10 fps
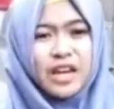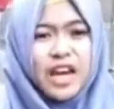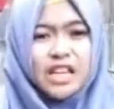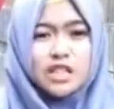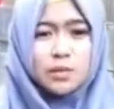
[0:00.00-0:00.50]

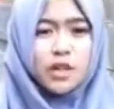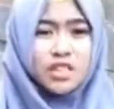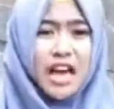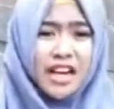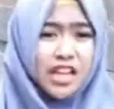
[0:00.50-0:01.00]
It's
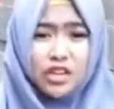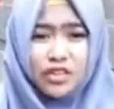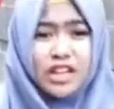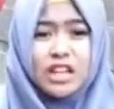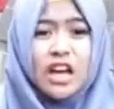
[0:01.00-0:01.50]
most
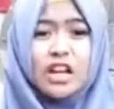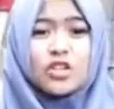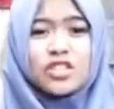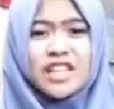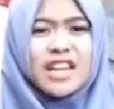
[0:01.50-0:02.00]
accurate
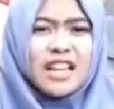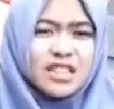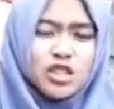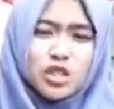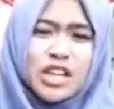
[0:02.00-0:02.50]
to say that
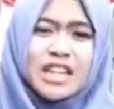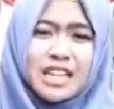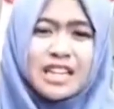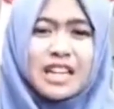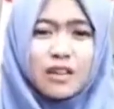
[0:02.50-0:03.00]
students
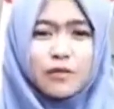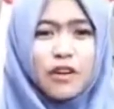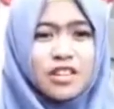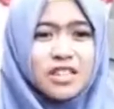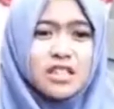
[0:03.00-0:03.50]
need the
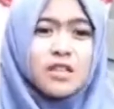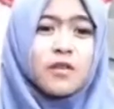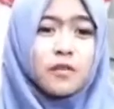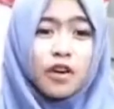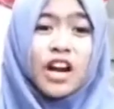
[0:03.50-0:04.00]
forces
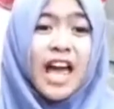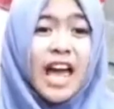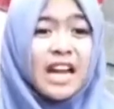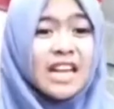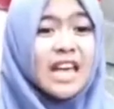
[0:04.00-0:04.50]
for
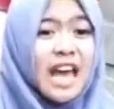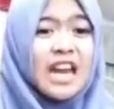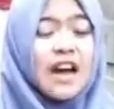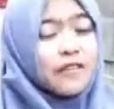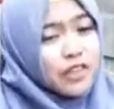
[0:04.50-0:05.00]
any and
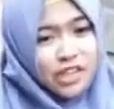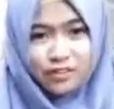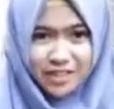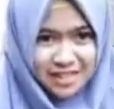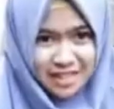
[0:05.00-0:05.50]
every
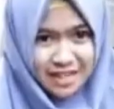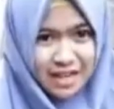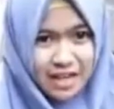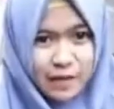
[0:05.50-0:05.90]
reason.